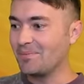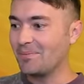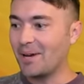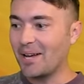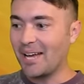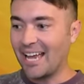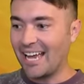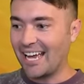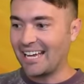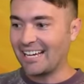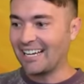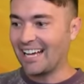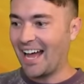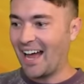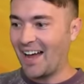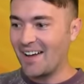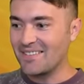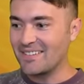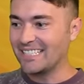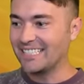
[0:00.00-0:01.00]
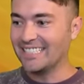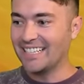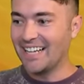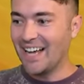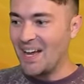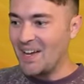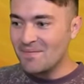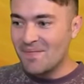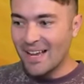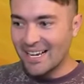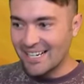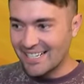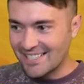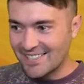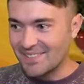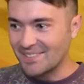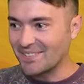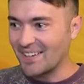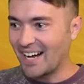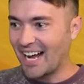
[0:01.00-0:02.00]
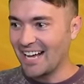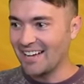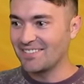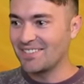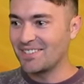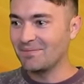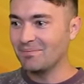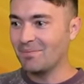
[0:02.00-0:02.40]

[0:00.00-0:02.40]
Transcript: But hey, I mean, MPEX survived,